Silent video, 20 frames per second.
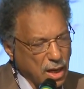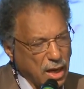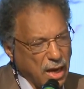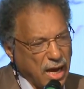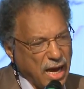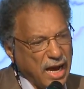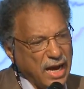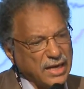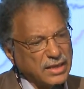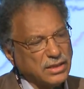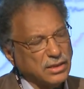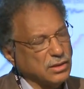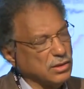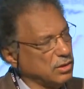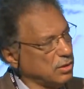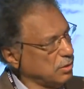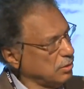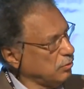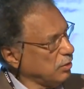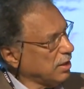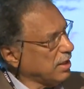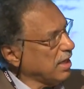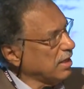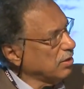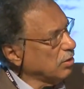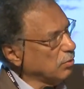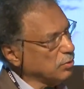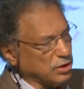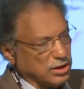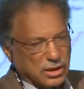And we can
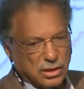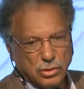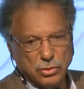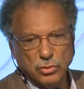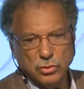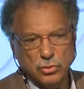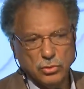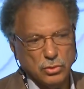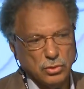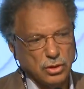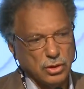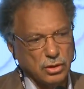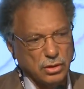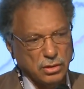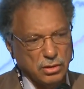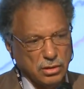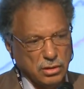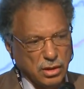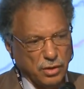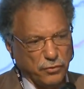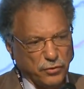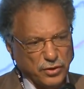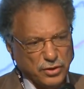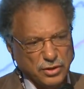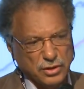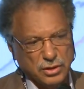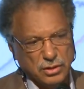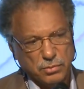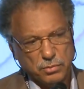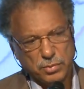also do the
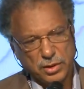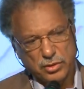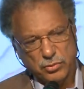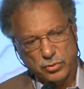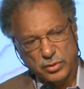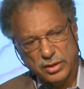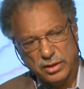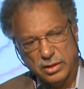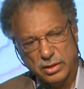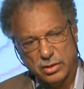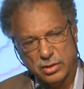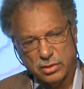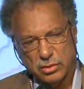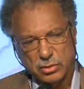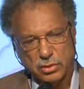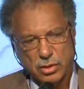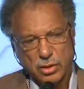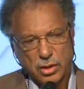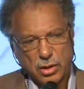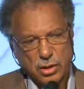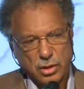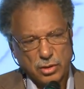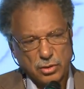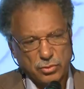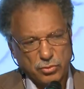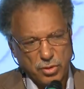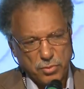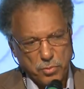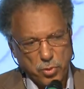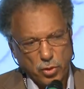difference between the
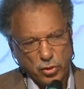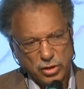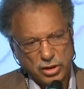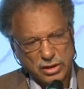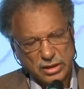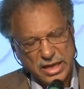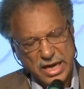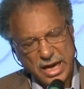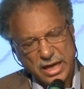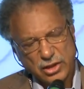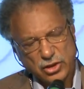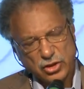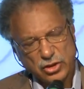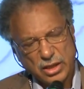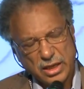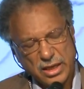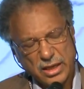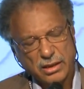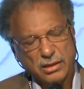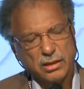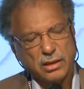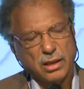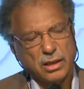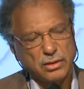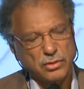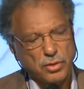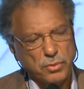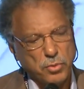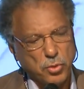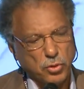reported catch and
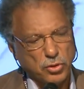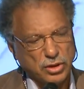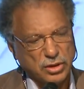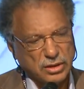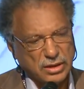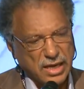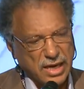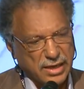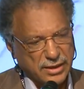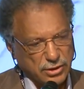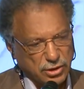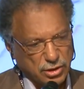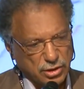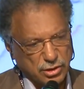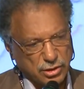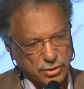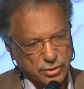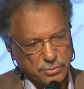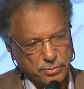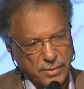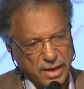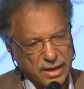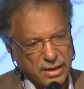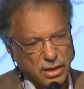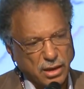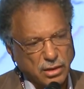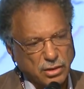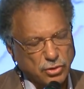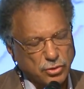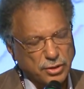unreported catch by
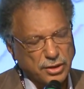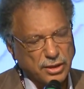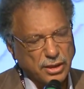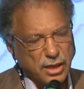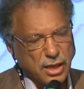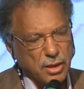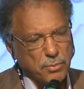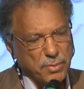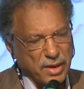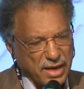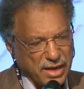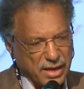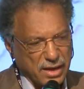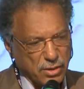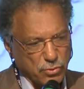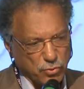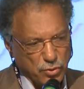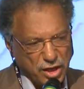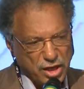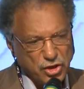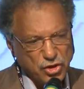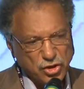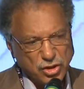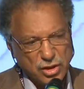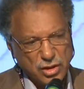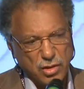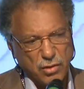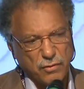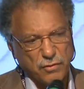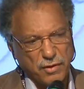country, by
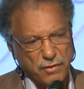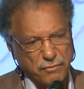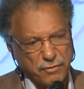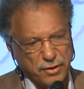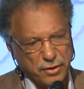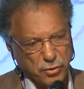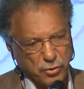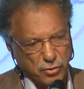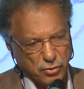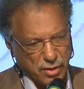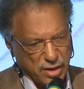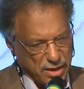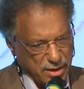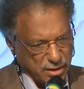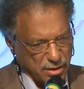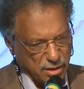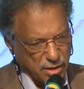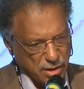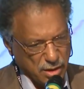region of FAO, and